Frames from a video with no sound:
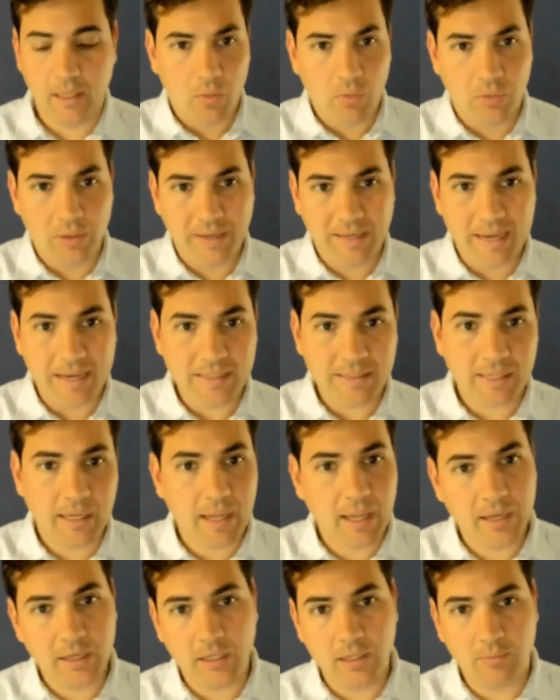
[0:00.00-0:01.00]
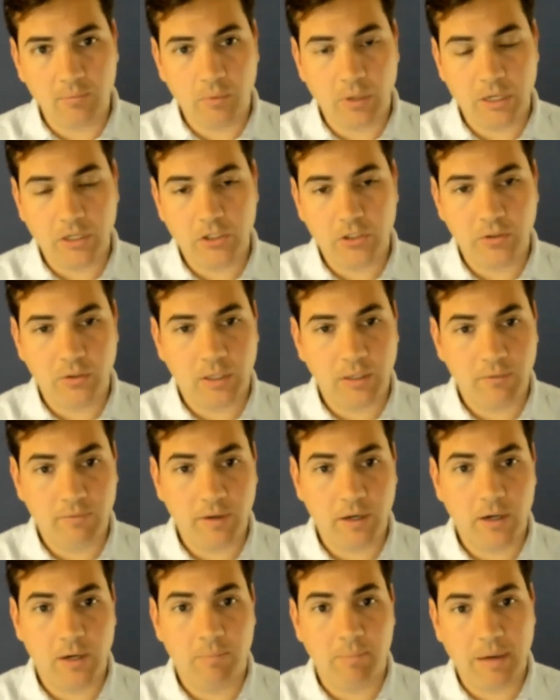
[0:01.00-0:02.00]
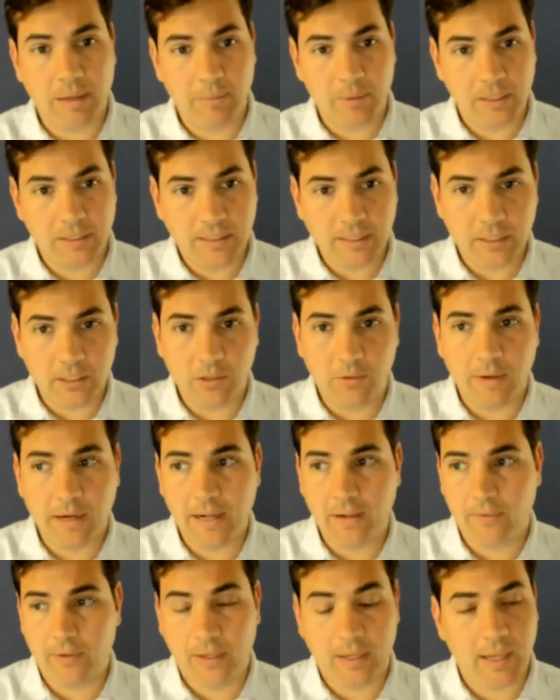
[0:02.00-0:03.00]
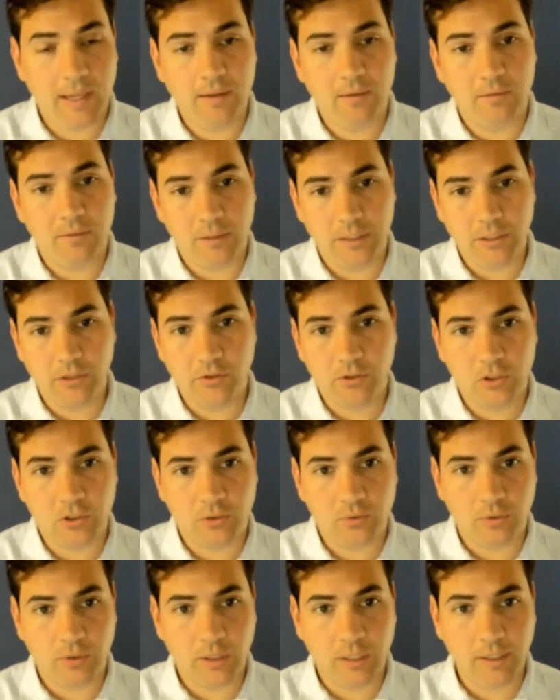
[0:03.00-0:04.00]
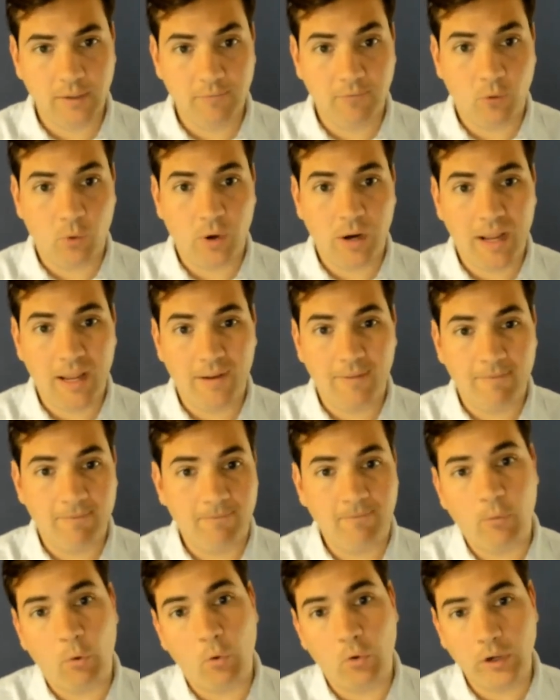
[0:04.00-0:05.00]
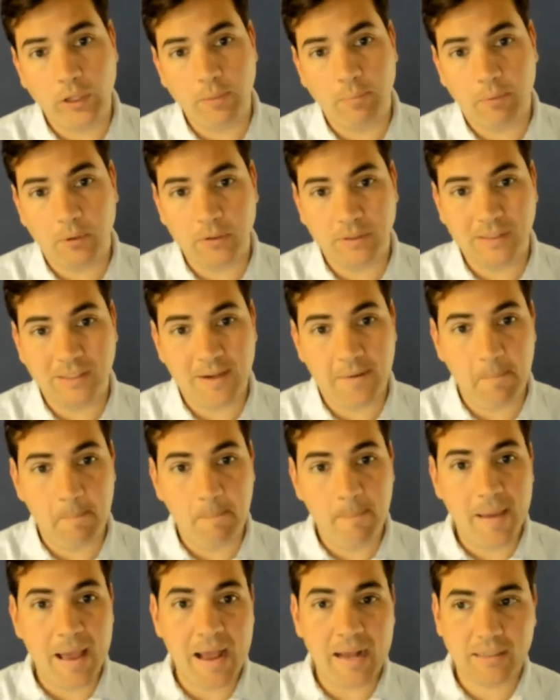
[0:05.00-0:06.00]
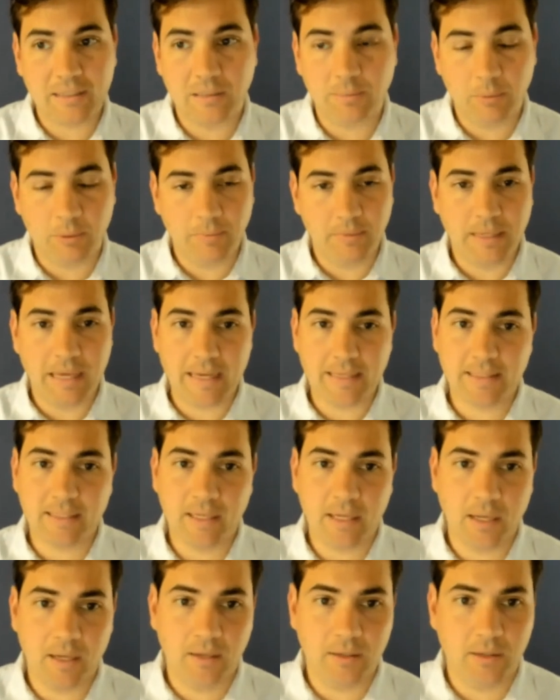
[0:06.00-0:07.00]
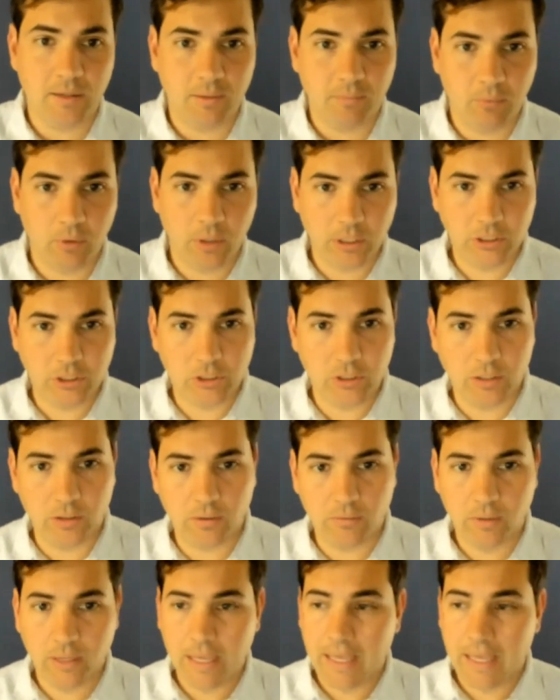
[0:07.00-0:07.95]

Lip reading: the debt to income ratio can vary, but I'm going to tell you right out the gate, lenders are looking for a 40% maximum debt to income ratio.